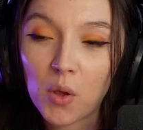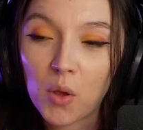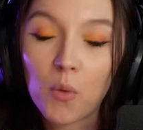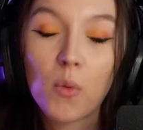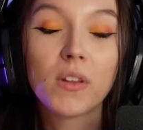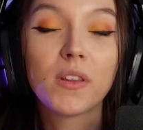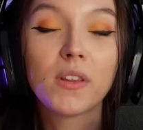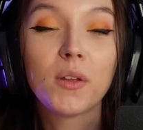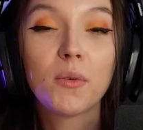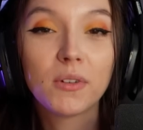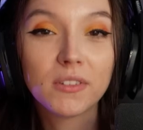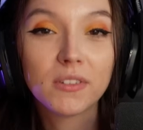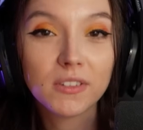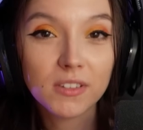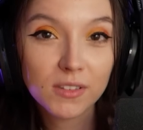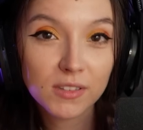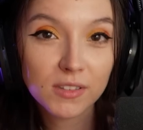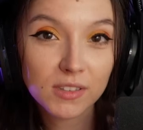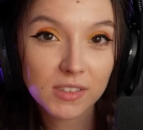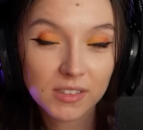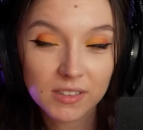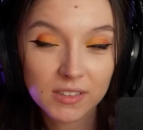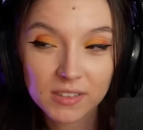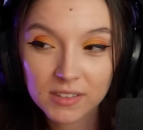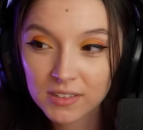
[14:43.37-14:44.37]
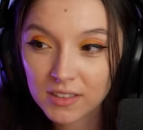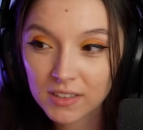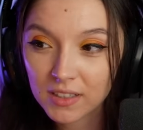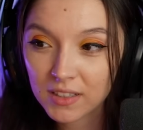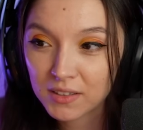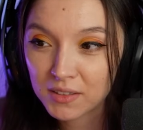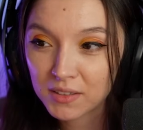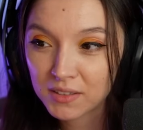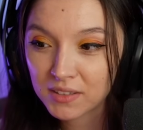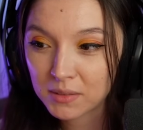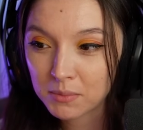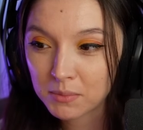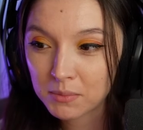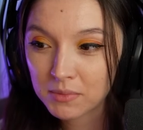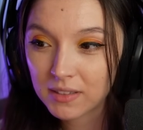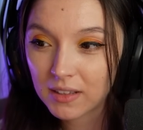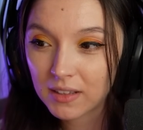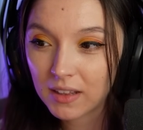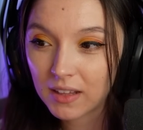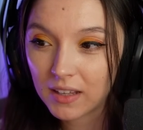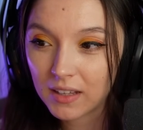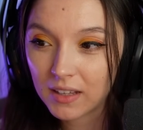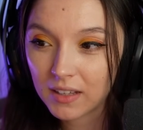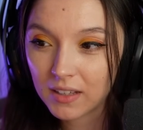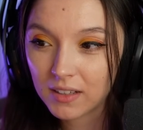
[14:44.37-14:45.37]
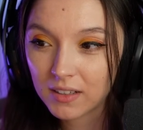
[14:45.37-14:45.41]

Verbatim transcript: What I wanted to say is that seems like